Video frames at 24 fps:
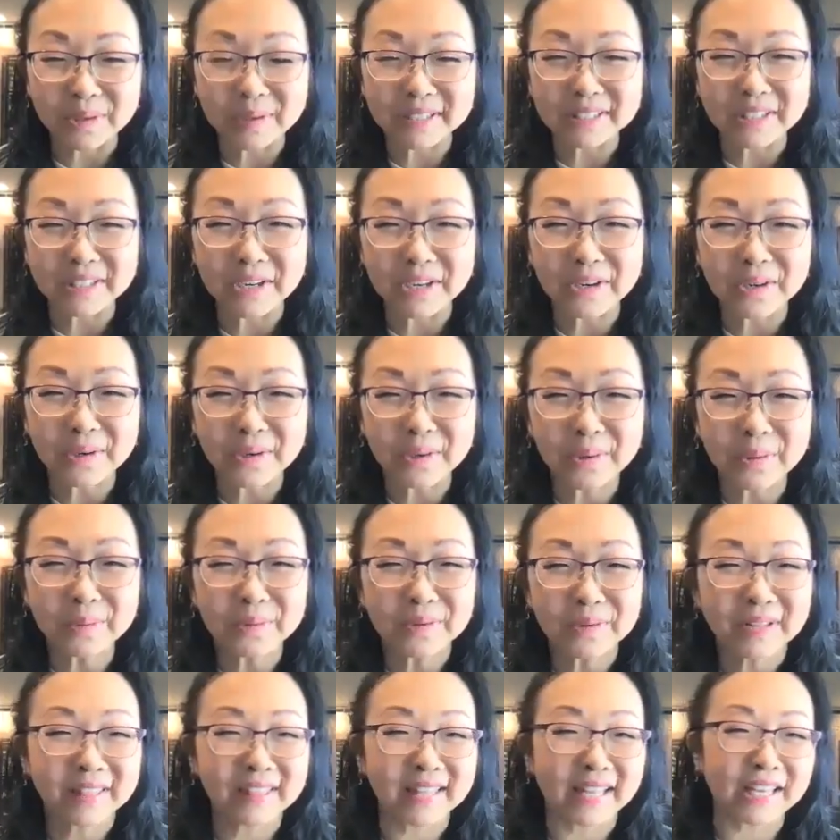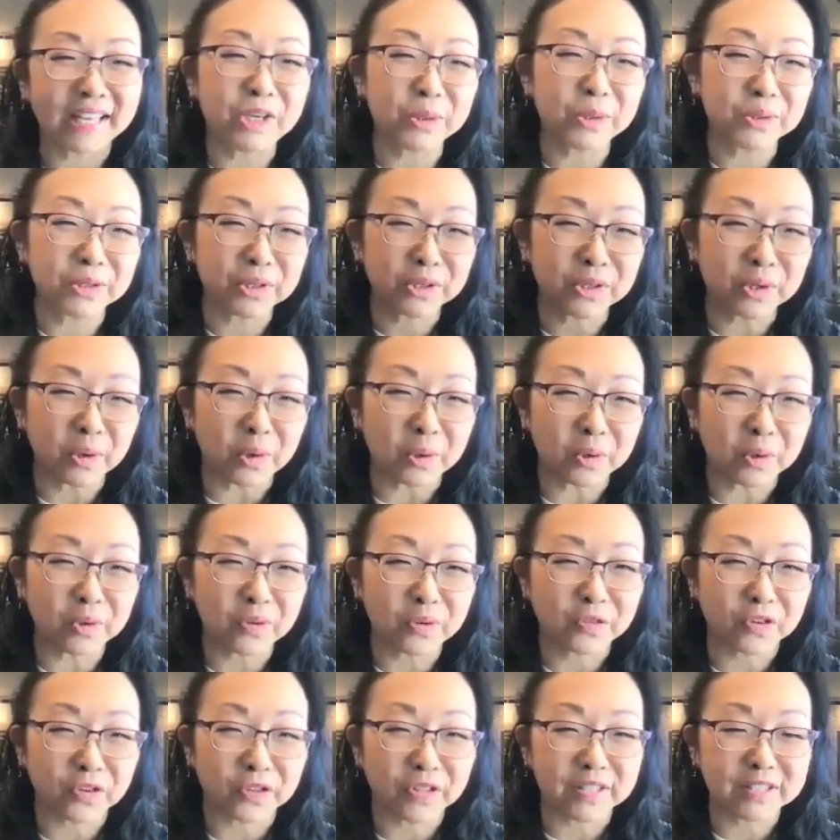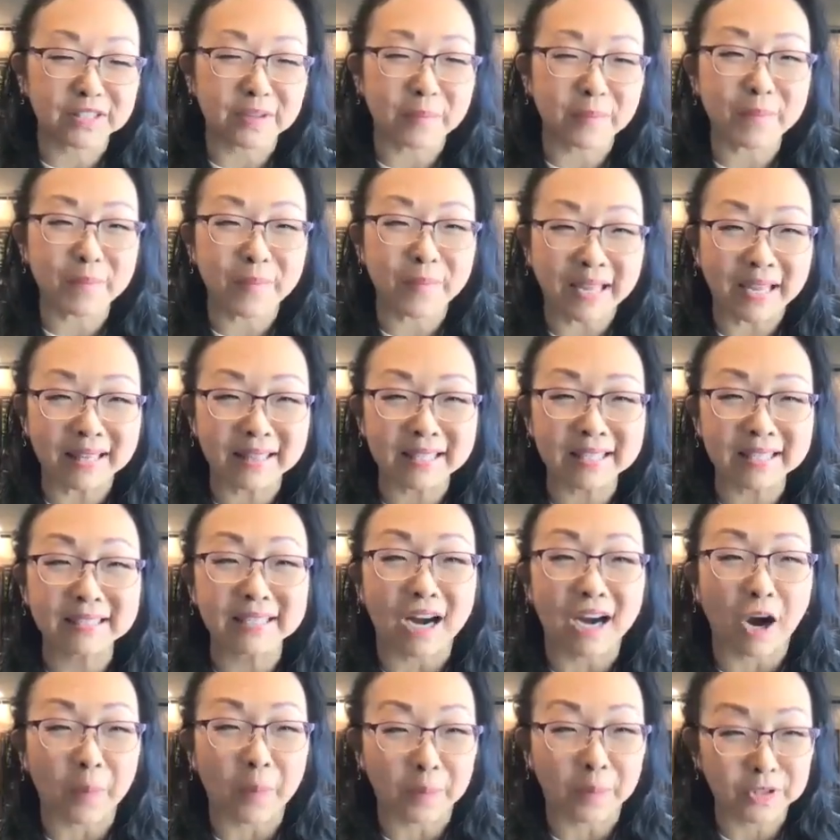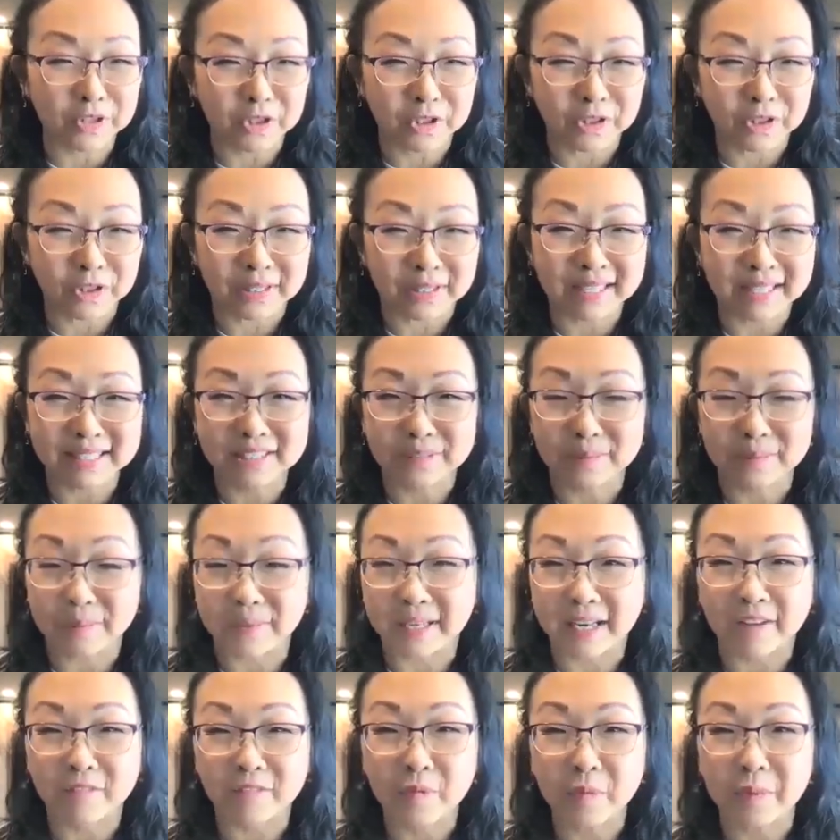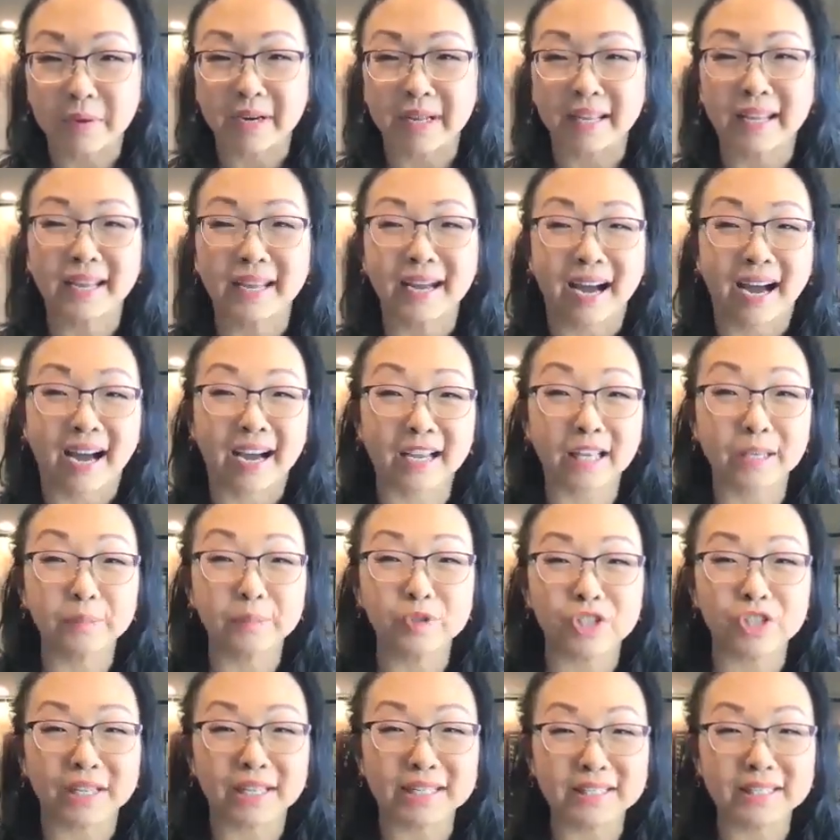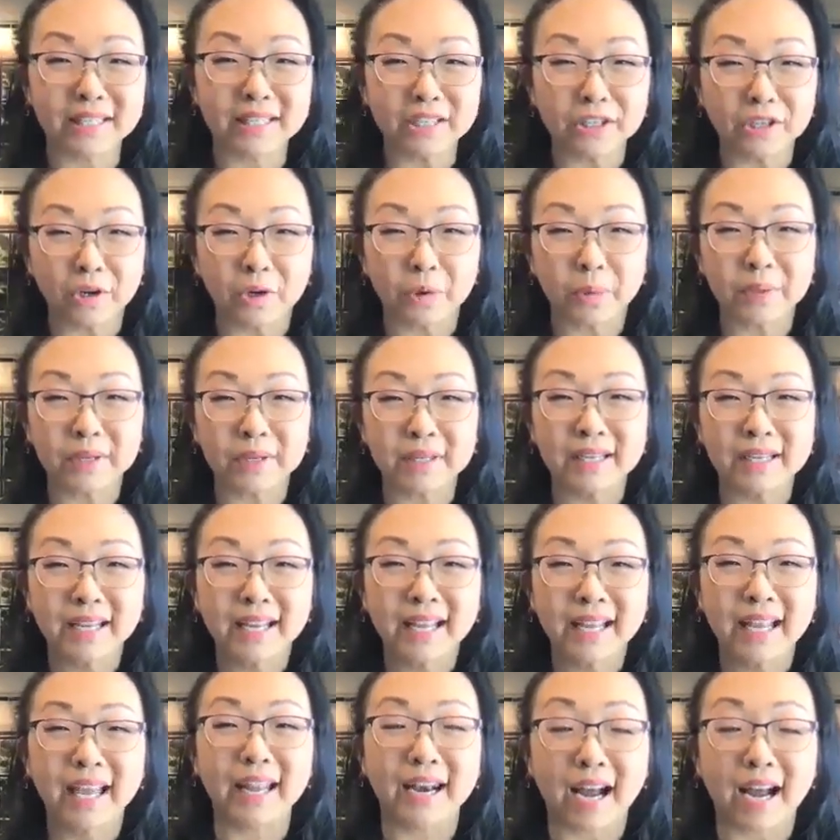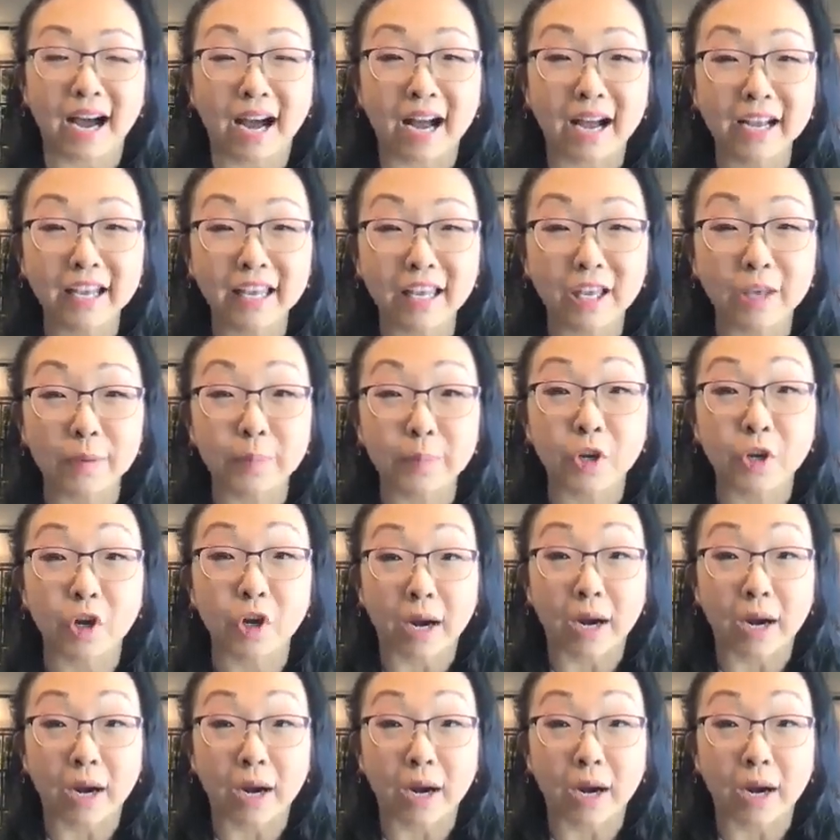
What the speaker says: hello. Thank you, Nicole, for this amazing opportunity to meet everybody. I am Jenny C. Cohen, and I am your